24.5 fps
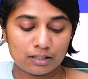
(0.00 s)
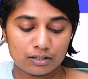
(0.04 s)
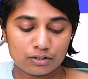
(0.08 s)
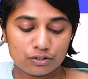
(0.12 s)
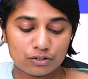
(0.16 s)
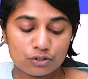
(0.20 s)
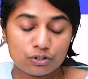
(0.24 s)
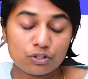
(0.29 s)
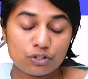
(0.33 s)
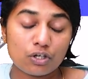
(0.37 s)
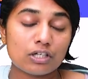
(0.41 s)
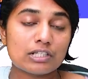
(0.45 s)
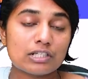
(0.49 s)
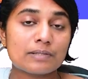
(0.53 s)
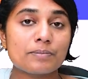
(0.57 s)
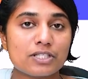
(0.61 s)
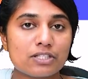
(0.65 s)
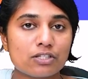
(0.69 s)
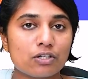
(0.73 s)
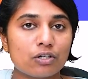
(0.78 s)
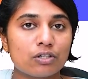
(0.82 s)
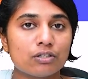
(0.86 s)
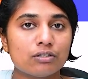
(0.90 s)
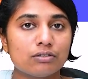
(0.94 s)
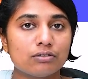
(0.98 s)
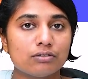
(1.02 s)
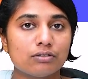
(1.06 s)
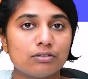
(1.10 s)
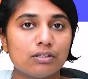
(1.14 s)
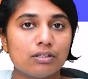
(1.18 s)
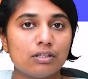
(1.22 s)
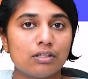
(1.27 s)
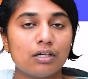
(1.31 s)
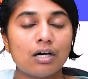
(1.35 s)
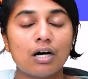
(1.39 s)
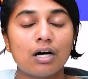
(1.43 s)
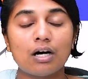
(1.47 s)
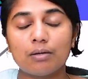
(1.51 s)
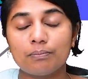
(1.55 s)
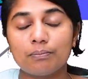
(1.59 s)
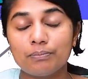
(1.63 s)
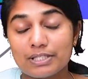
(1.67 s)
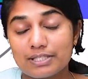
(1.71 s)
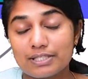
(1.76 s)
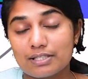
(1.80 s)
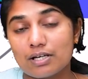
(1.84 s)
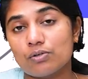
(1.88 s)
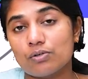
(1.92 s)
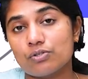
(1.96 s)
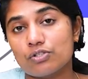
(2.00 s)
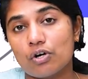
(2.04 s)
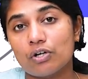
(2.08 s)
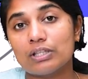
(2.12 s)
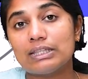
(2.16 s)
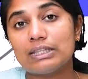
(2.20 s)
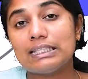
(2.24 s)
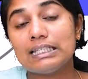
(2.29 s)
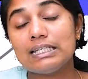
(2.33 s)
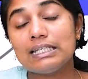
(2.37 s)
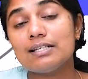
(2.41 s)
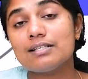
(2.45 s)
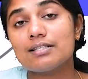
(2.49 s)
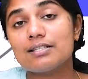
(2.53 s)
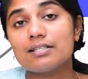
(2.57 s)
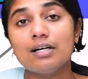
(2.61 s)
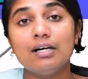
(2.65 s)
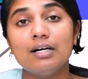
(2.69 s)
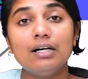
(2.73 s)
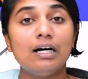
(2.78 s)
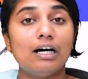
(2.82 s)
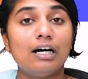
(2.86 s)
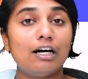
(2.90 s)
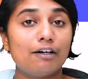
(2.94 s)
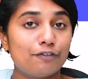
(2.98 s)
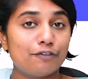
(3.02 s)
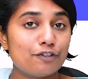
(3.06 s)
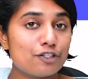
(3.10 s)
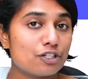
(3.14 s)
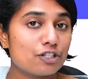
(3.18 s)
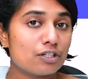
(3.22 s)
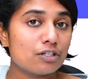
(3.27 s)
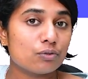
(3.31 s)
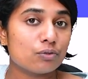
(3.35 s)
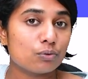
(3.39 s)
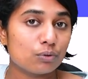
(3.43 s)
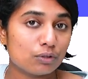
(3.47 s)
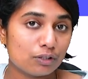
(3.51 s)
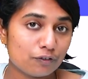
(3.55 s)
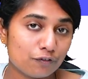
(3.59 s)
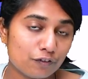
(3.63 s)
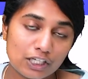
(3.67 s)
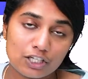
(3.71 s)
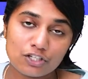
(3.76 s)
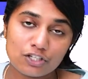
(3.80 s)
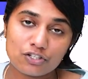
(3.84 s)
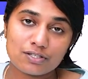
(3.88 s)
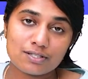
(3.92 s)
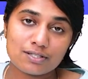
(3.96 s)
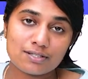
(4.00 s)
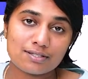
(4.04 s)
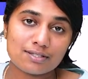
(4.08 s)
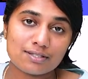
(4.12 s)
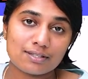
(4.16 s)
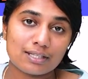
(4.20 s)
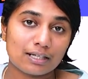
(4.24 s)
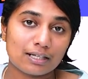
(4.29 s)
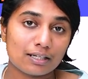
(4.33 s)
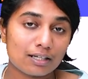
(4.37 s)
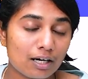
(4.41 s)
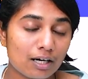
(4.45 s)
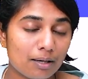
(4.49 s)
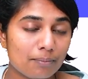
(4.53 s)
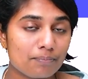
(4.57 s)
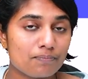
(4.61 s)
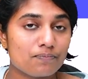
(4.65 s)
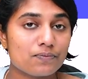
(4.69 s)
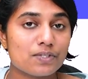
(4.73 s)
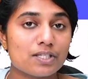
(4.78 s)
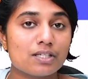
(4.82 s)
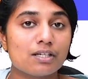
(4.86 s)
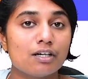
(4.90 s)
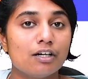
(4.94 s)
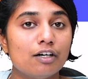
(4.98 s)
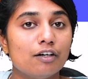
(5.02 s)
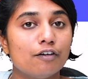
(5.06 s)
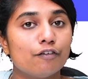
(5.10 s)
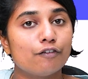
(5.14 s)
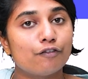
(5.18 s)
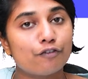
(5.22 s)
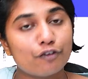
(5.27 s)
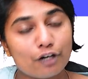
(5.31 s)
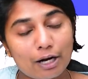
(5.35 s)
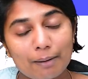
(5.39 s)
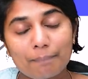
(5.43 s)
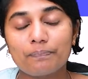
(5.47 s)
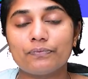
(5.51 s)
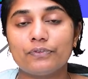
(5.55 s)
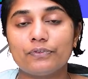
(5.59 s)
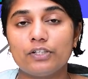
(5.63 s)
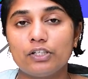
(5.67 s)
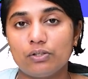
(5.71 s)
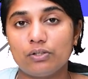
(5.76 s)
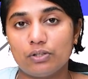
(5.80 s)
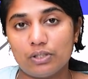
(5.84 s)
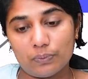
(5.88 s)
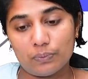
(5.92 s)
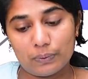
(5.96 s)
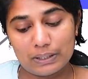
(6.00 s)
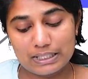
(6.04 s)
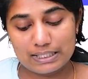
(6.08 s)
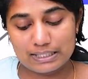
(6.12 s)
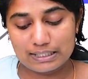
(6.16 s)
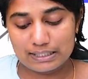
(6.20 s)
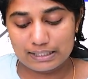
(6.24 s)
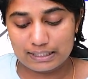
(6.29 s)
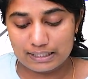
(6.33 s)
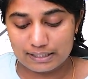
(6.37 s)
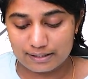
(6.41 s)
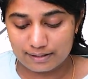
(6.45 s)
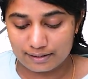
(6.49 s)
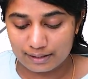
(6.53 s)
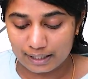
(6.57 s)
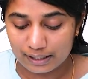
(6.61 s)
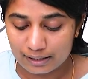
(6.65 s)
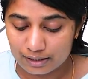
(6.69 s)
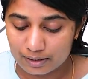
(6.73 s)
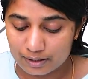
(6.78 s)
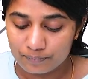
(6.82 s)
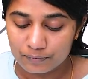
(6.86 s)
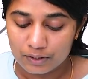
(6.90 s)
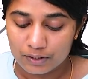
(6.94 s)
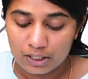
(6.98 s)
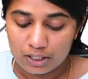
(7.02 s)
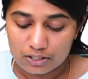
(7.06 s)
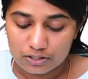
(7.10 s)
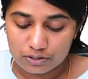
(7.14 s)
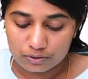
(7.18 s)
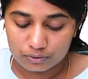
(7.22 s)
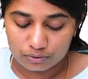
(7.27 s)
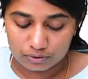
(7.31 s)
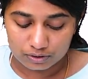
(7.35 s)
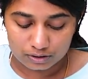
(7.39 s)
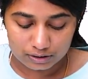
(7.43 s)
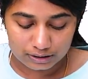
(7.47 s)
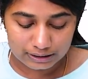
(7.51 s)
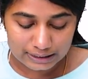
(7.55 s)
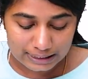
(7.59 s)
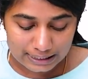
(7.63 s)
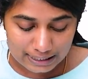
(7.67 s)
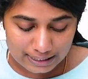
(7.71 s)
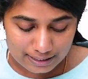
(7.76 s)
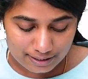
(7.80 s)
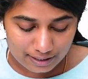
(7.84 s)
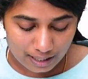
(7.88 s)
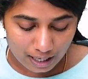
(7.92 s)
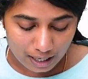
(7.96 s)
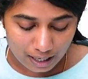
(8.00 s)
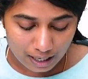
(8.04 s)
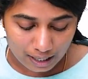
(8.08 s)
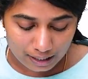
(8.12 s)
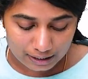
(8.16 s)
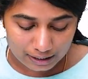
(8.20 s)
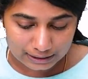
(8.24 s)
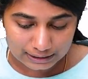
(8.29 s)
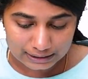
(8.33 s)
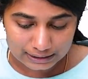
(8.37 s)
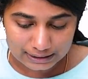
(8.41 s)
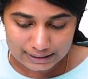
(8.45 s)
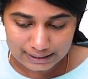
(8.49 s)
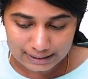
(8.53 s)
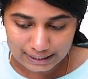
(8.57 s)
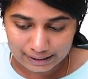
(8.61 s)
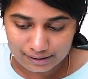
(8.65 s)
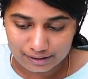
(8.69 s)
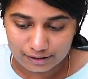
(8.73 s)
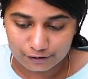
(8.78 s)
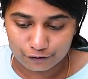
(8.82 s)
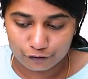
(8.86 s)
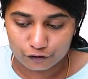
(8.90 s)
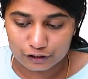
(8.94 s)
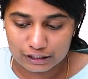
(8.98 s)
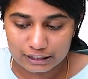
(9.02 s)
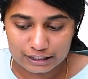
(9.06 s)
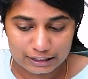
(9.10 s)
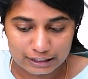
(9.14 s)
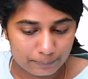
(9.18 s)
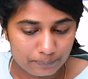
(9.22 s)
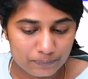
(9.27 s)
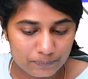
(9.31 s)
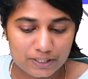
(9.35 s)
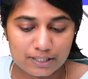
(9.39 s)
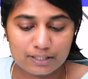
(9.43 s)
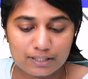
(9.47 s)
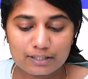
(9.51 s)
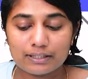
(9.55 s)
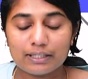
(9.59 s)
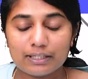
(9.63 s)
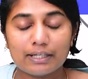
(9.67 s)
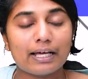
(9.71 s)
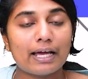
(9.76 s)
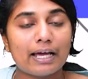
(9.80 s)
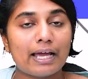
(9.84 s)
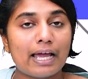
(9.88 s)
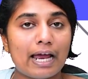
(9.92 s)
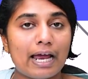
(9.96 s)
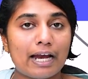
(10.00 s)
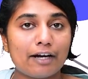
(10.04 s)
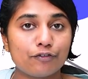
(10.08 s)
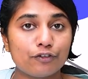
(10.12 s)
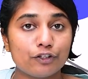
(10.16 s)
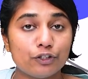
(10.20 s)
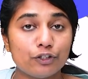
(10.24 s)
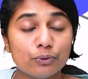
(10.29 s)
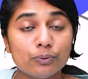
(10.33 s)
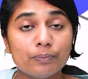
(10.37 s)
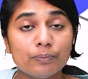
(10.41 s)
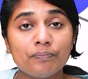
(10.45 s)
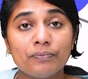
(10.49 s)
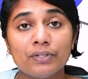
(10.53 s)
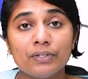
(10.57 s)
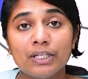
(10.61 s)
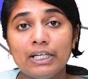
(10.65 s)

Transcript: do not miss out on these official notifications that comes from the universities, right? So these are the 10 different tips that I had for you